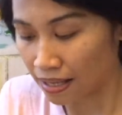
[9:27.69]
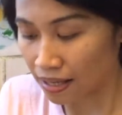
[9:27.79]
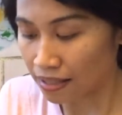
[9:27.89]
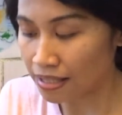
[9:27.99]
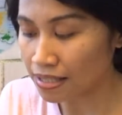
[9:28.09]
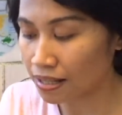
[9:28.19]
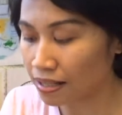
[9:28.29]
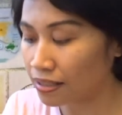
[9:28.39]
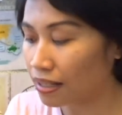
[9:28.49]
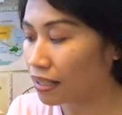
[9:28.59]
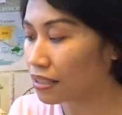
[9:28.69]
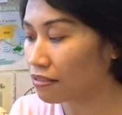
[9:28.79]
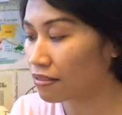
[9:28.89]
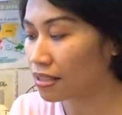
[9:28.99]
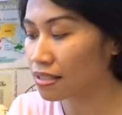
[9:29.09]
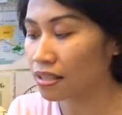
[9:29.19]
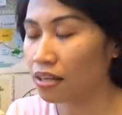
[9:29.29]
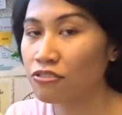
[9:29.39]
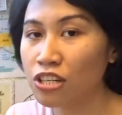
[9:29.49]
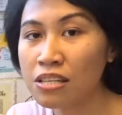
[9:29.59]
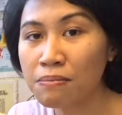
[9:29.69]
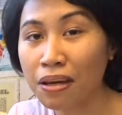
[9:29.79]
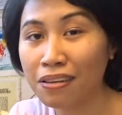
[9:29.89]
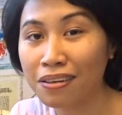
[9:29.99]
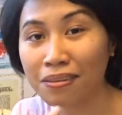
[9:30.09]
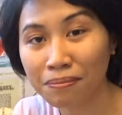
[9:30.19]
and these are the activities that I've just made